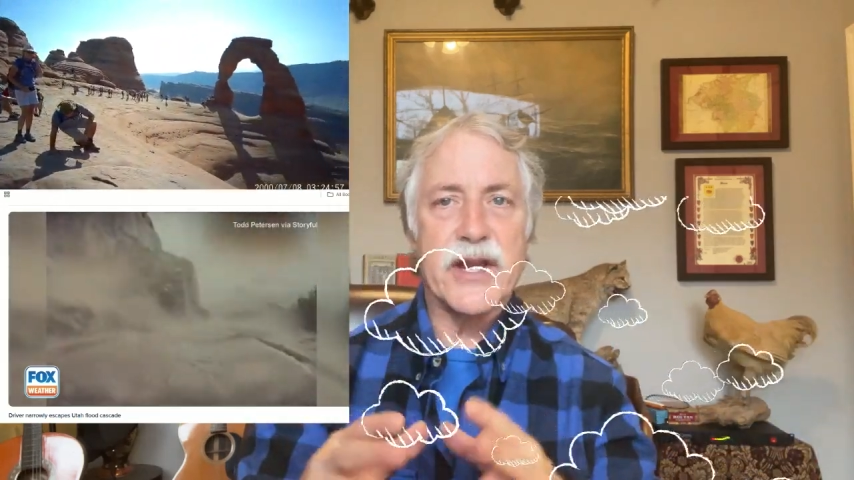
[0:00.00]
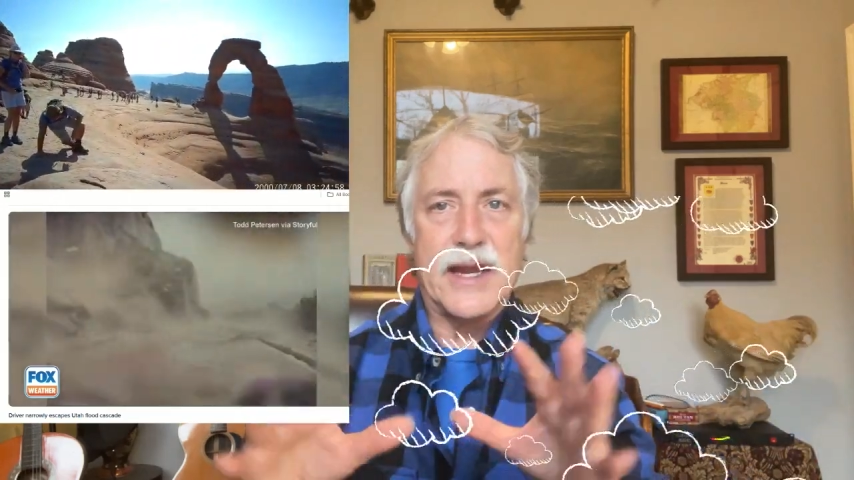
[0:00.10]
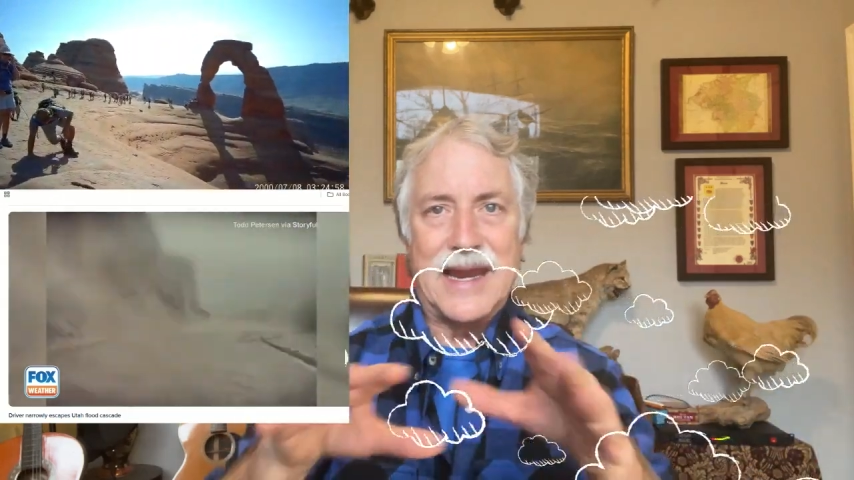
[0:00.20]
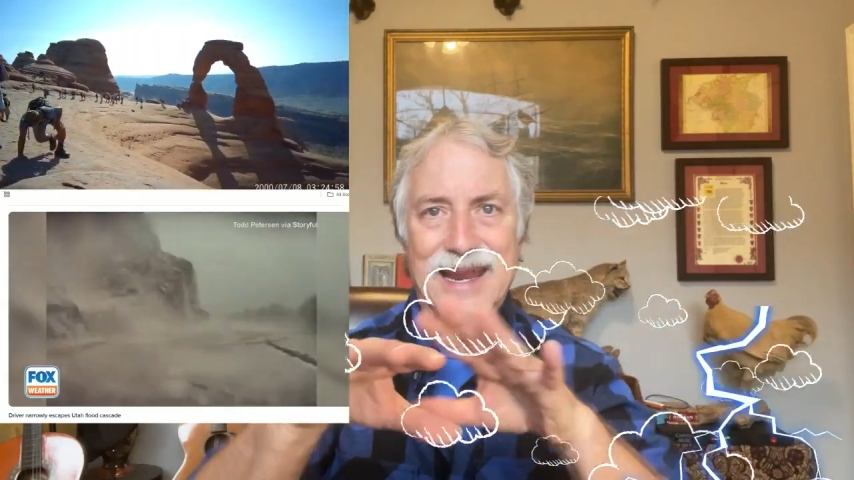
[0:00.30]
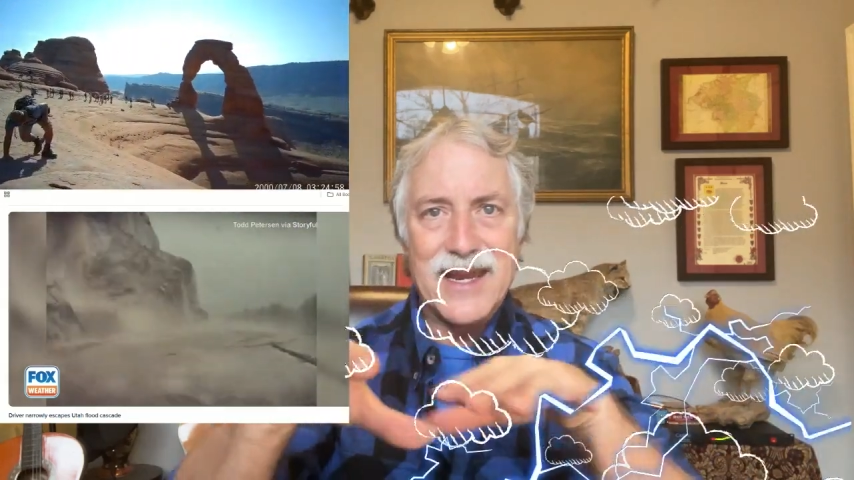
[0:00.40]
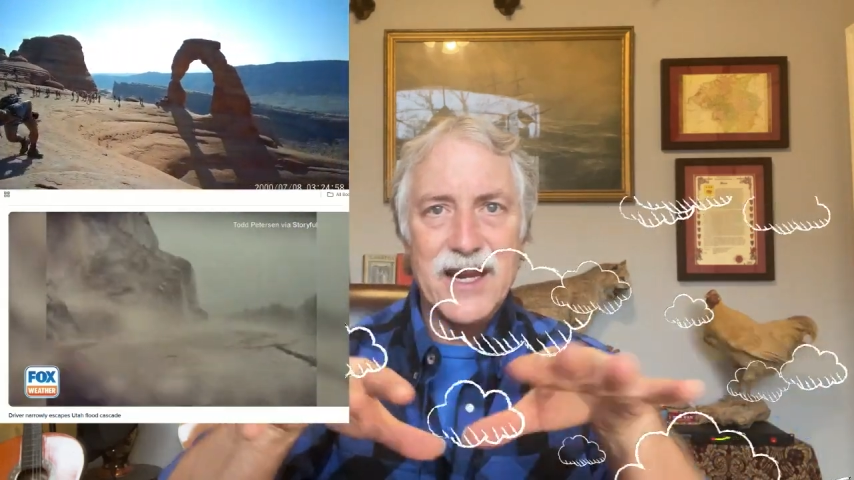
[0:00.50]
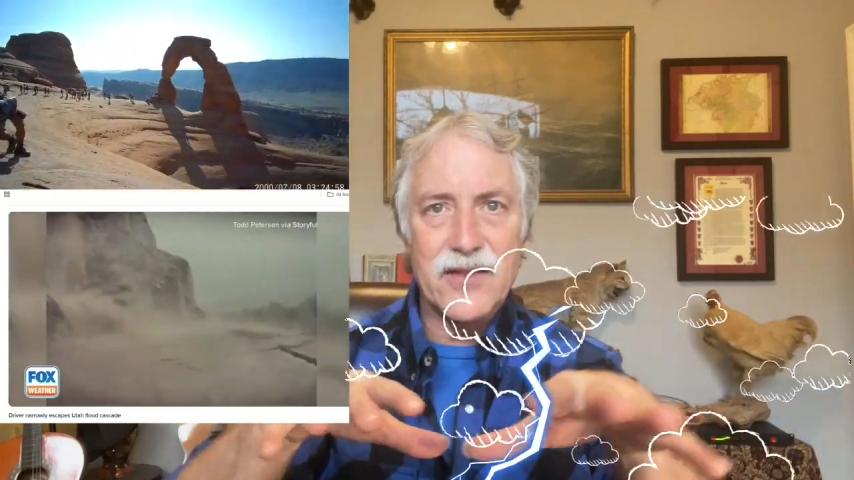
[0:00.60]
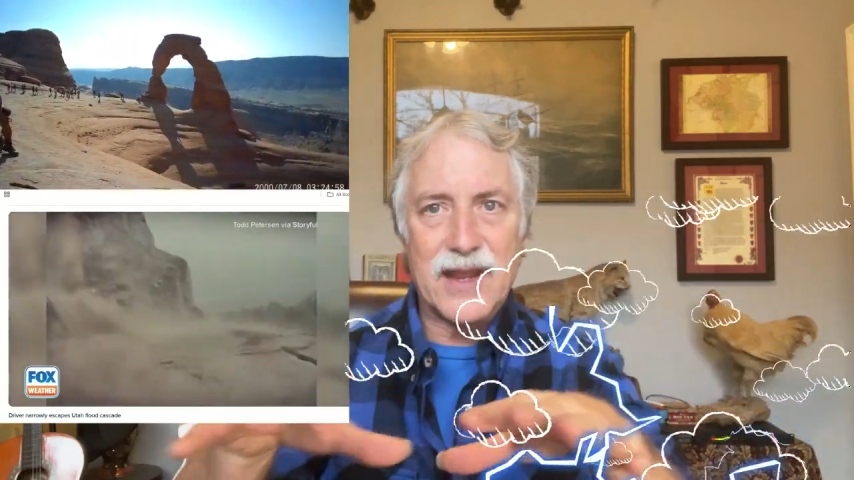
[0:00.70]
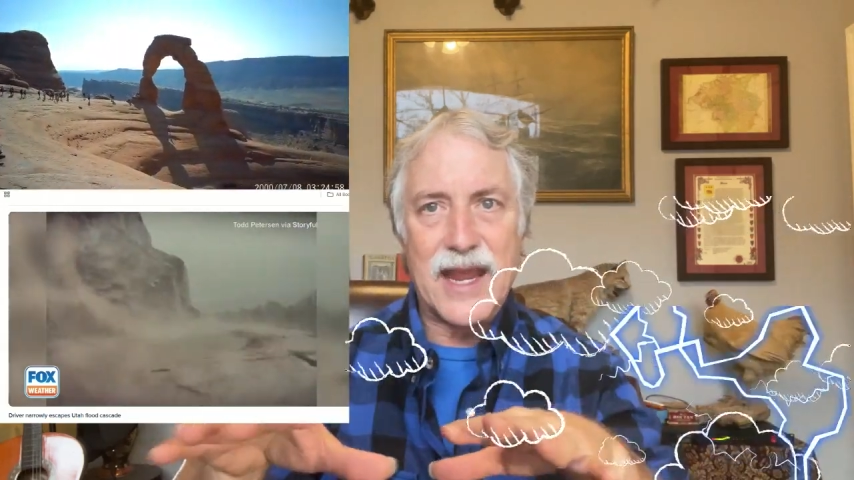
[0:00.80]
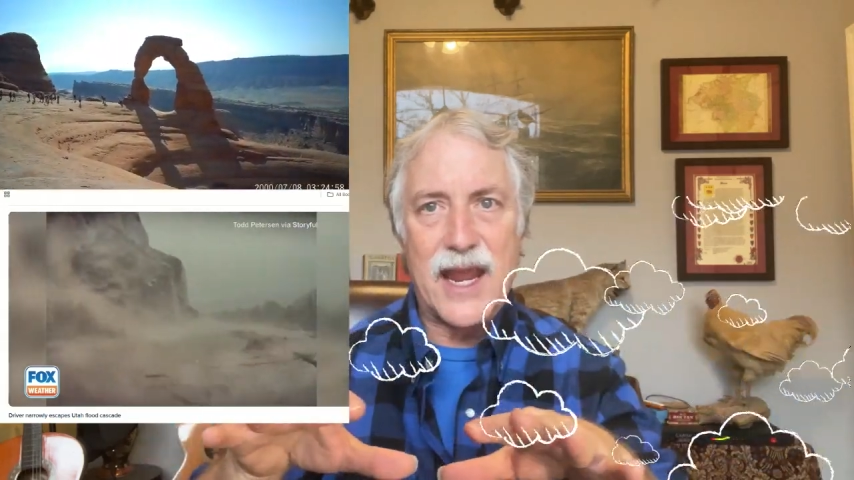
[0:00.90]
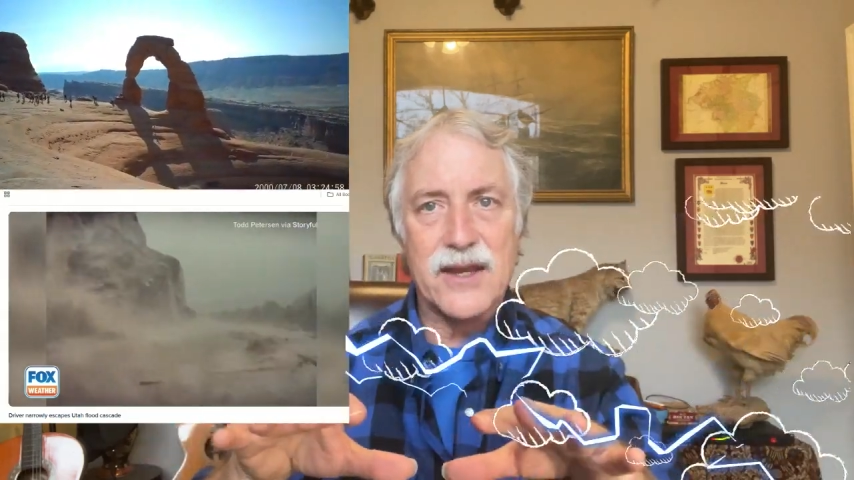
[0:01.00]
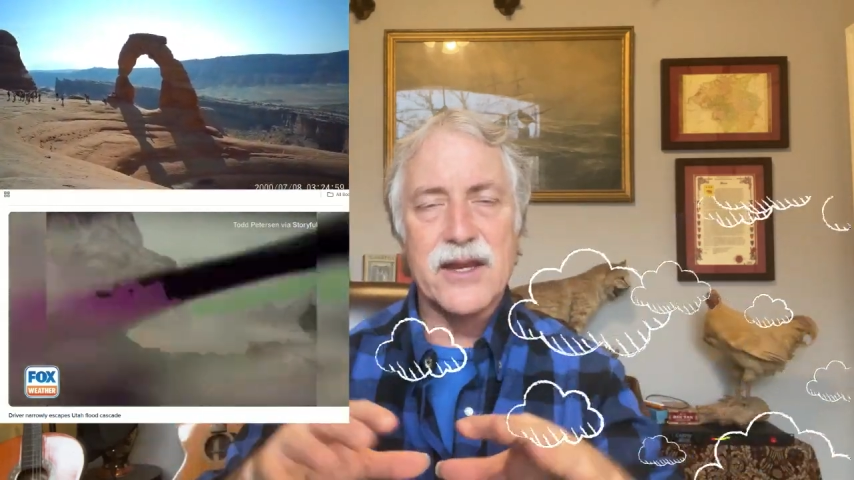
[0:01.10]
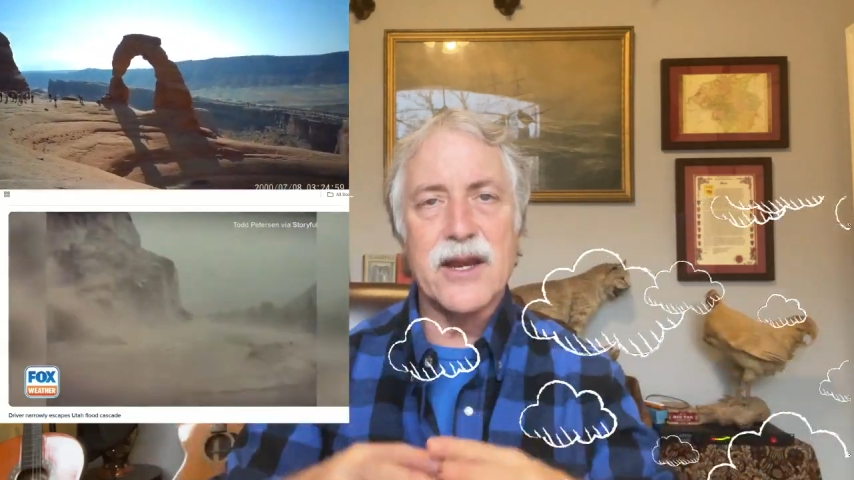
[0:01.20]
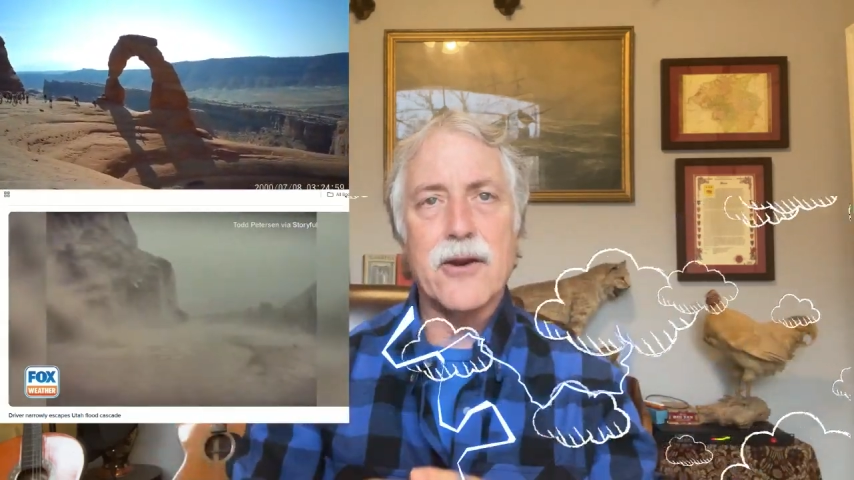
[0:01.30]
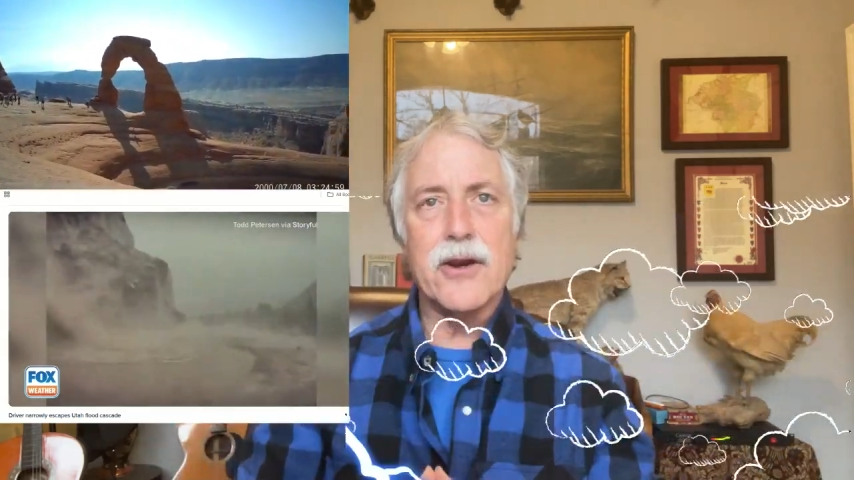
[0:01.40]
and any of the
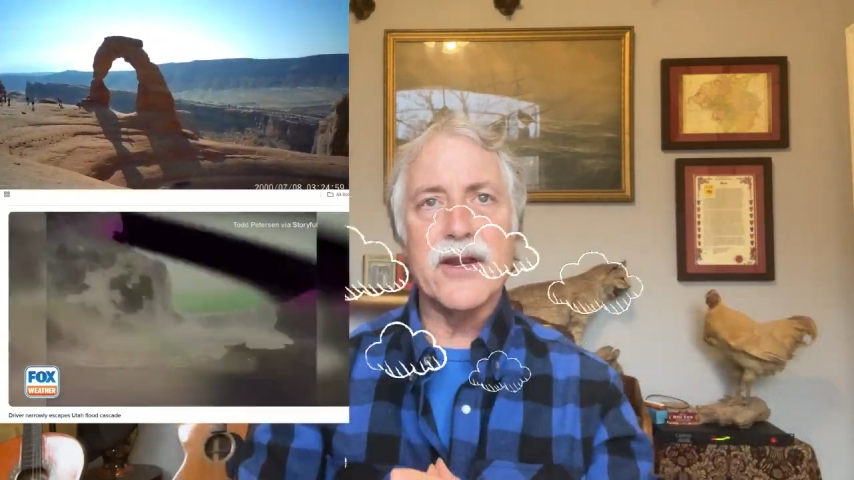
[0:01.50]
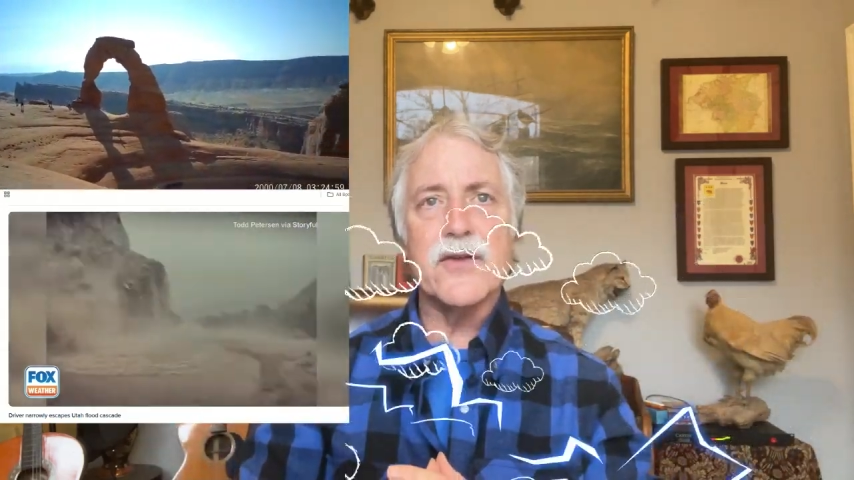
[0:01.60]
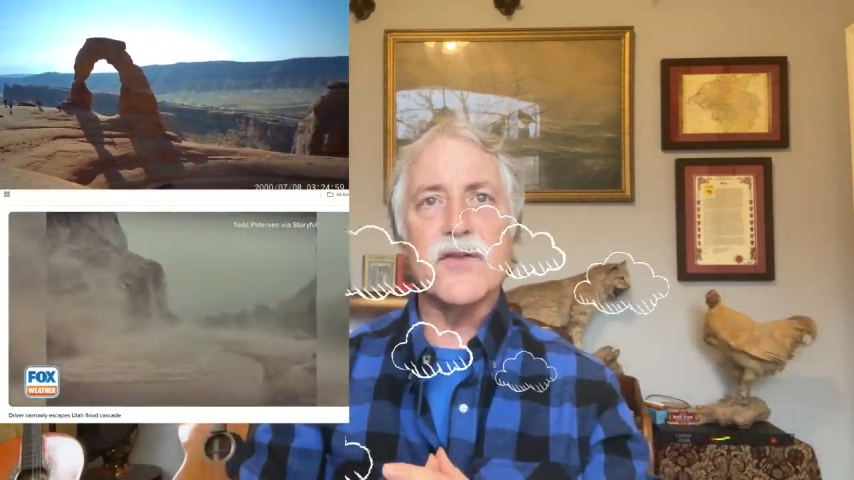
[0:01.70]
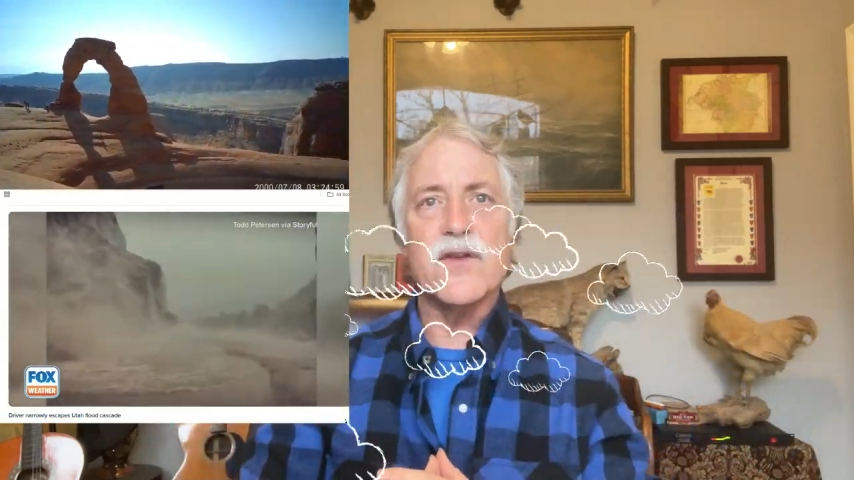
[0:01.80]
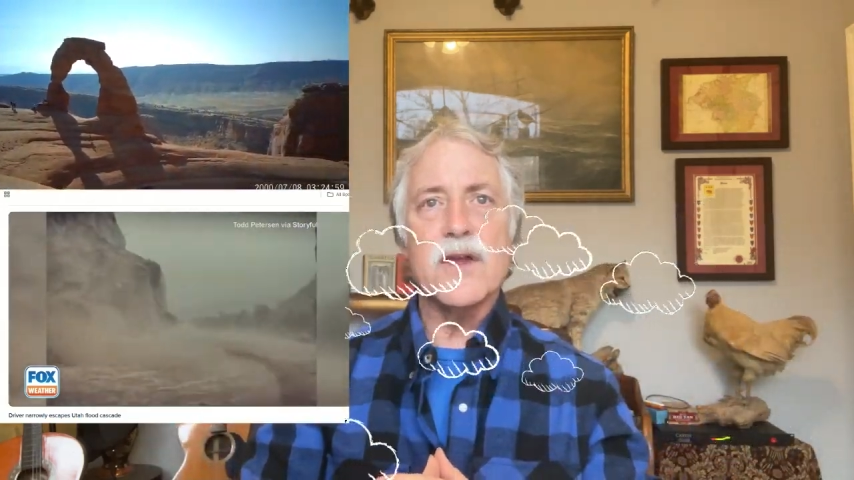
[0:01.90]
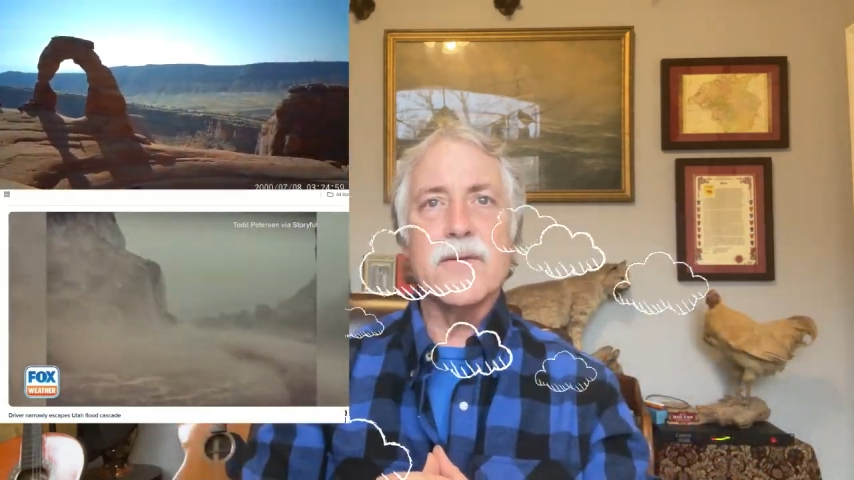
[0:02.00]
canyon areas.